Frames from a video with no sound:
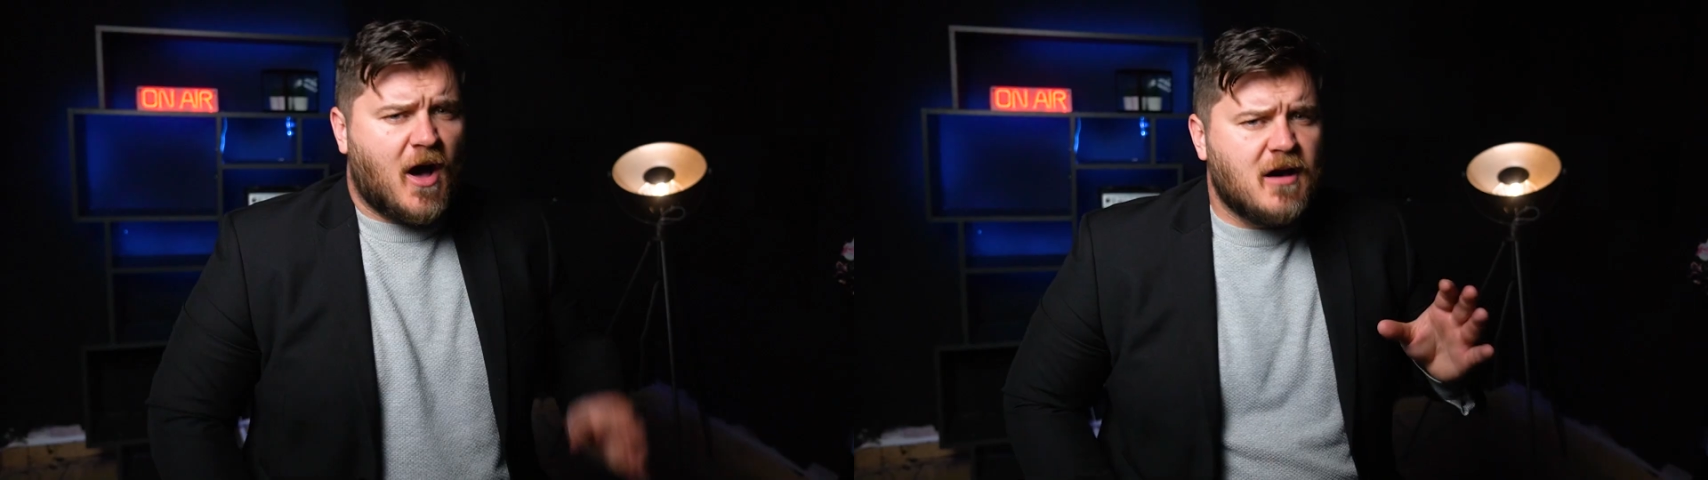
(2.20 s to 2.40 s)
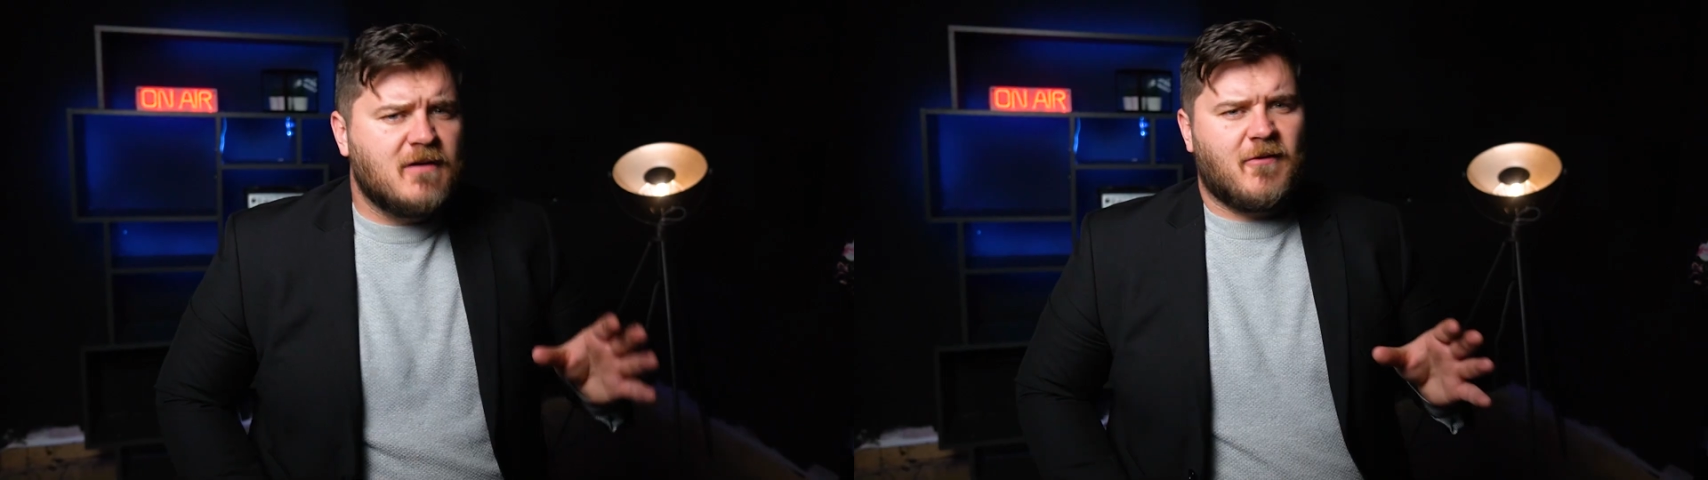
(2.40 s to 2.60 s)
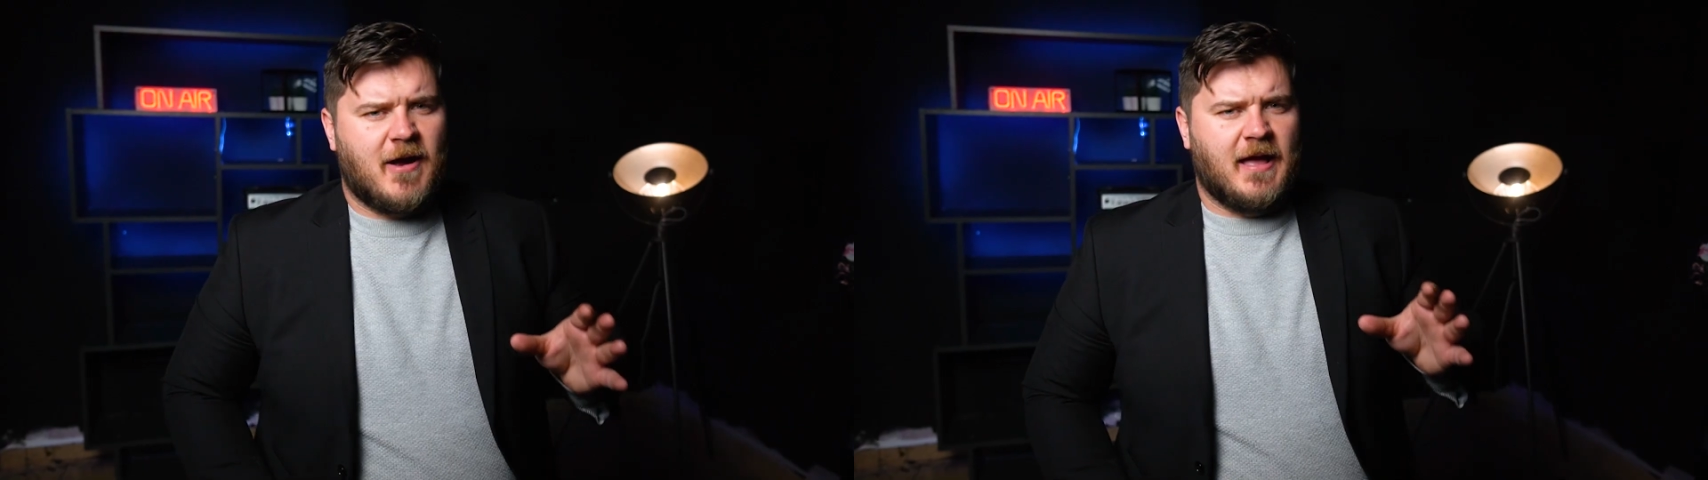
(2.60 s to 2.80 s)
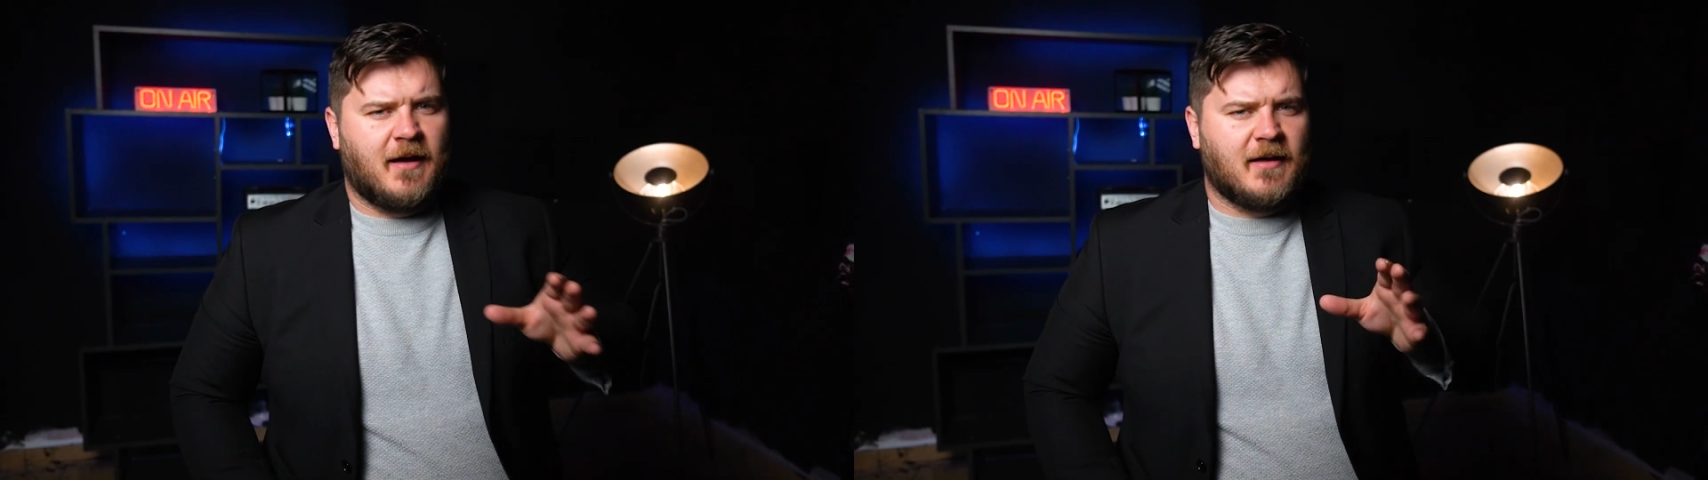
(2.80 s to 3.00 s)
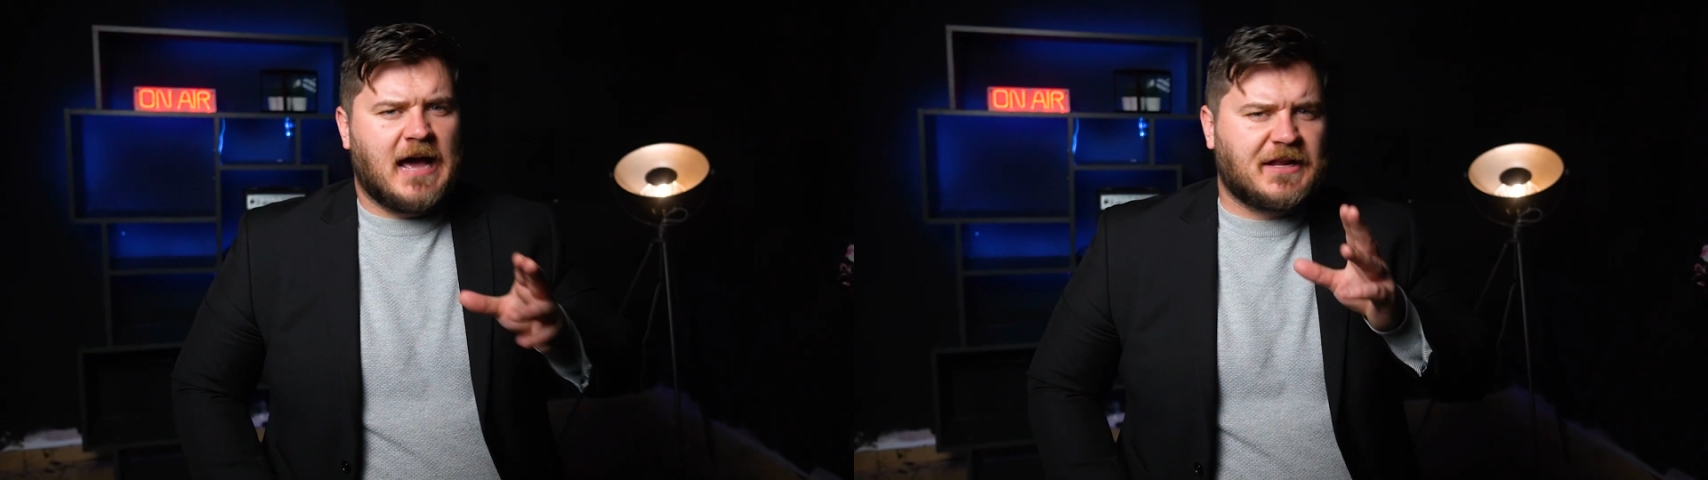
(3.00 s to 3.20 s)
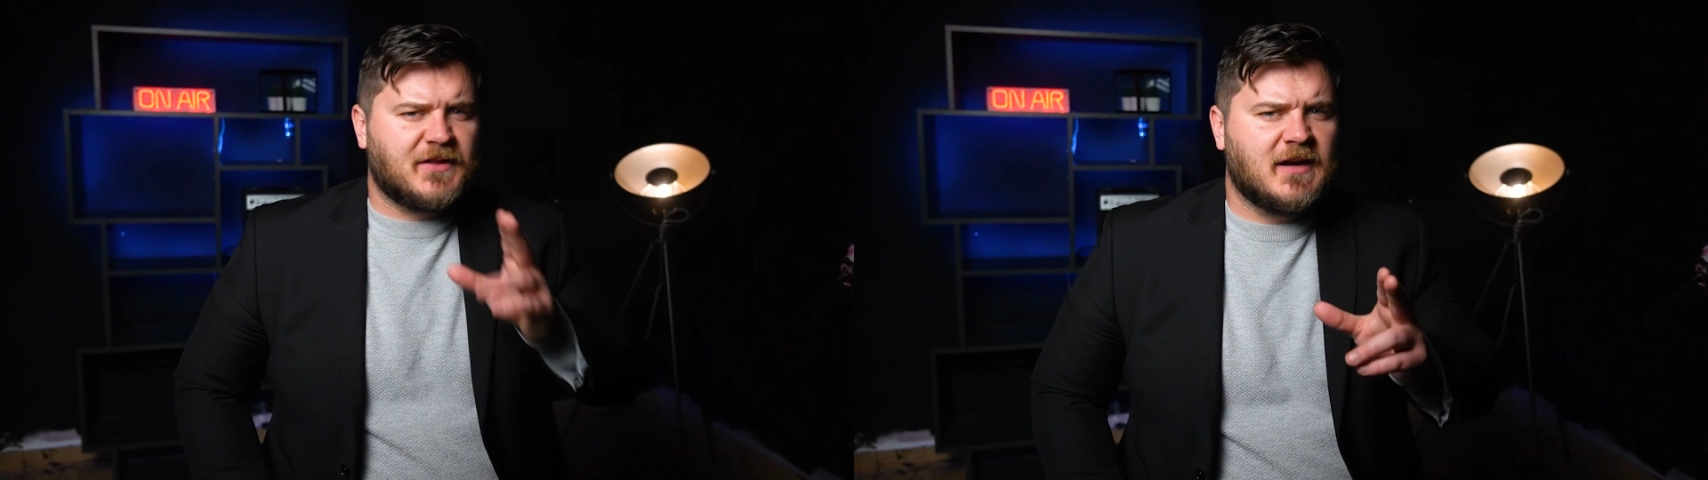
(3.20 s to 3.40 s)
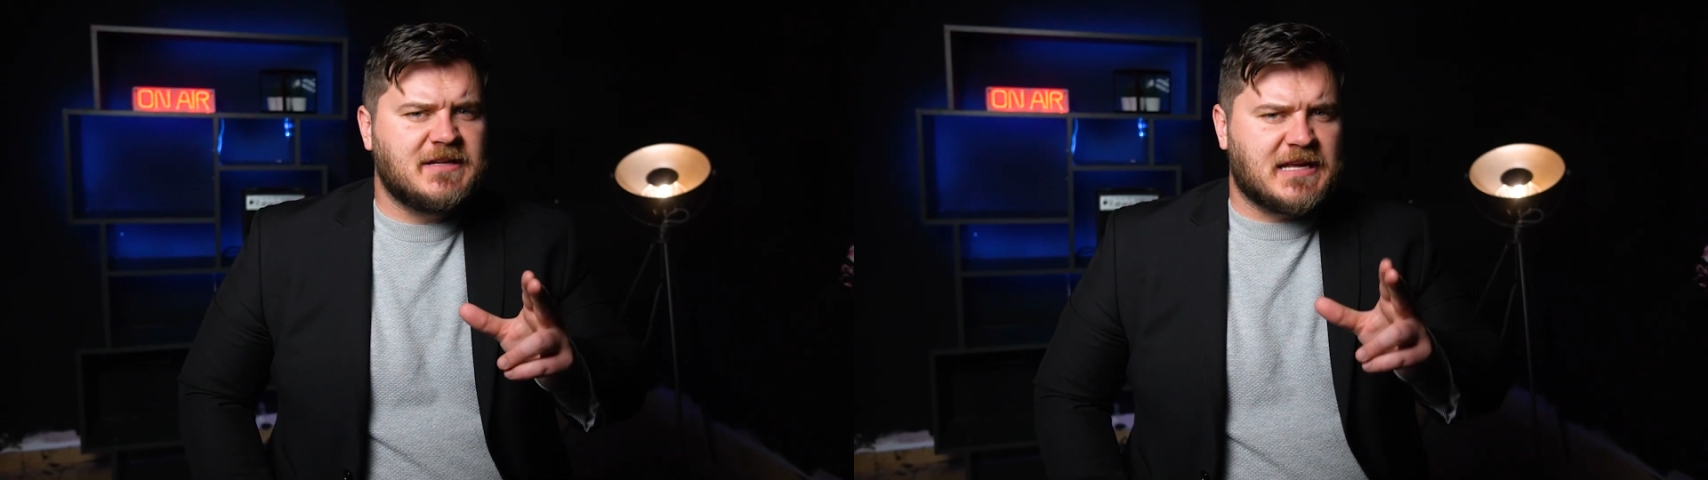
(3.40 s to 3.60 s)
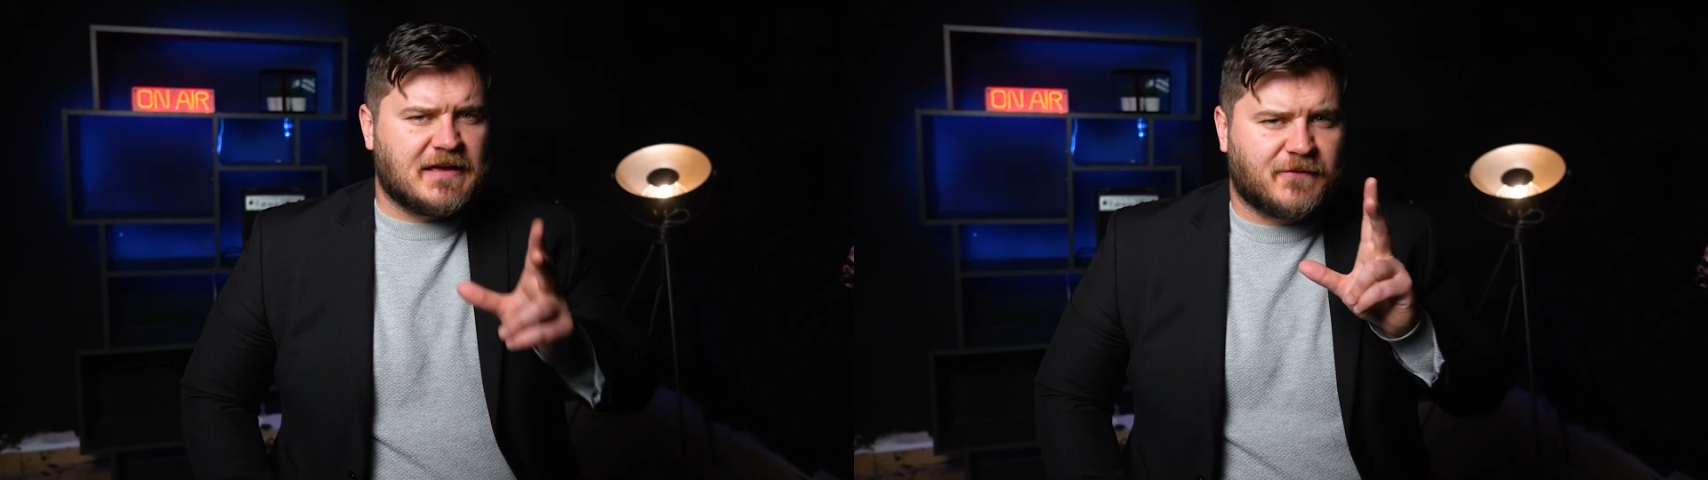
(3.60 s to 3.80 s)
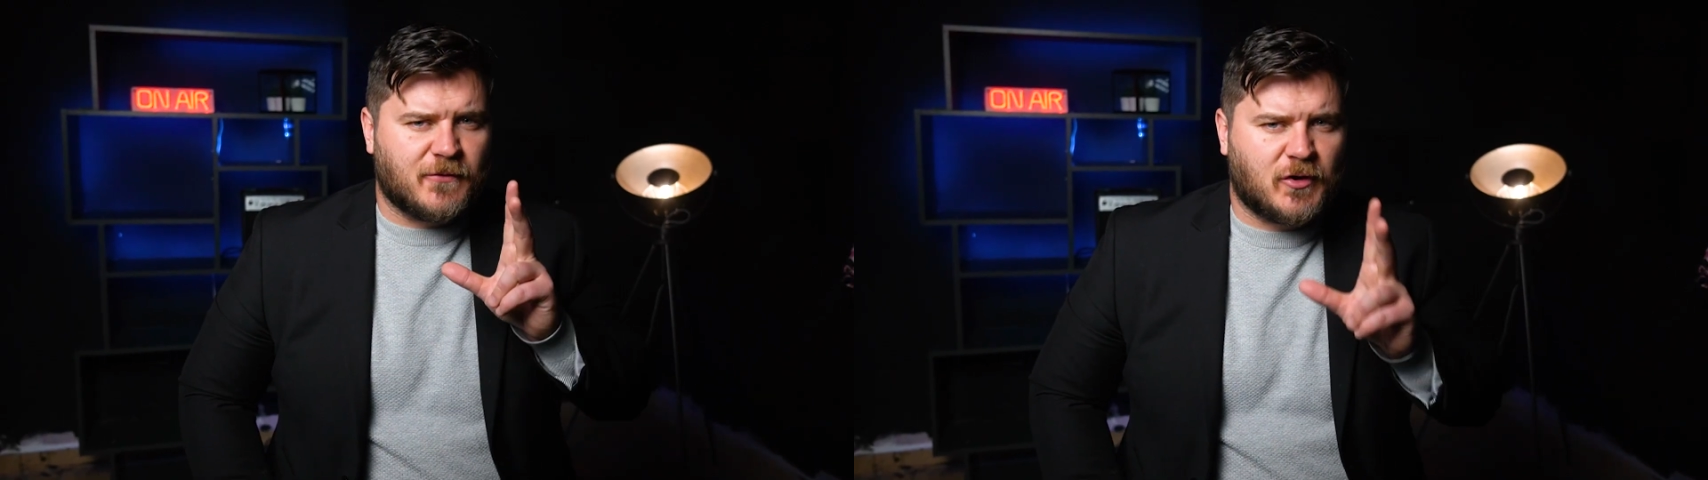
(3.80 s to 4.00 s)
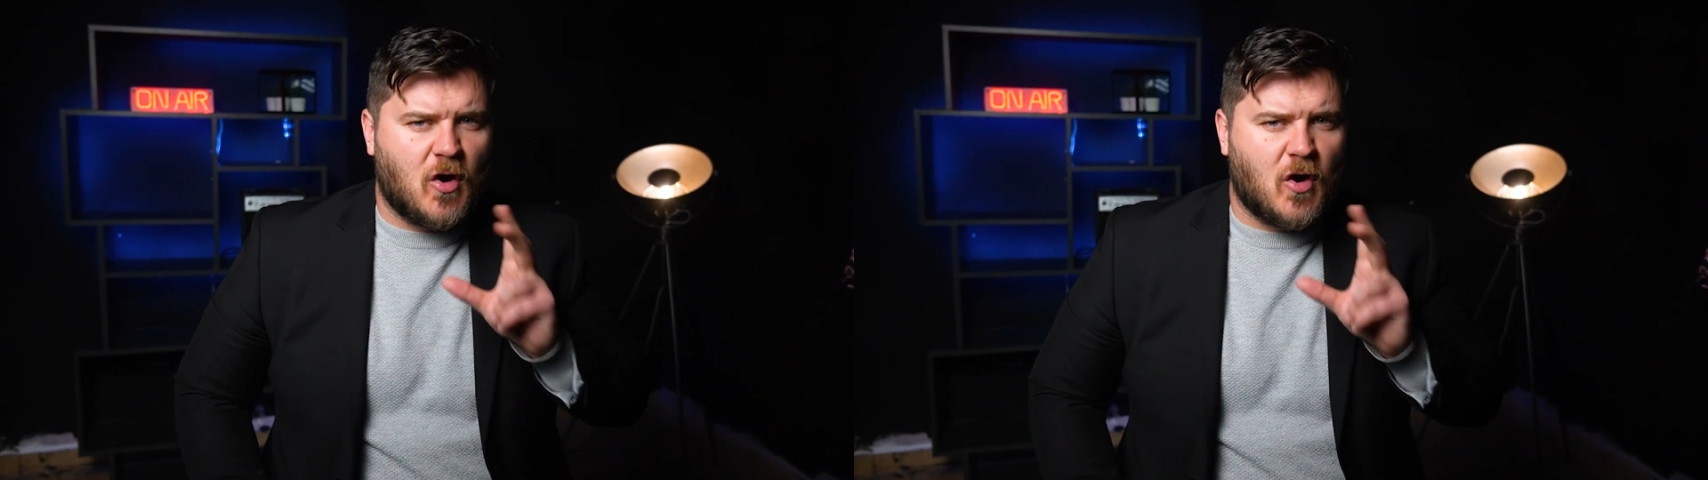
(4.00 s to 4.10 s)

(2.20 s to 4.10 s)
Our writer had an idea for a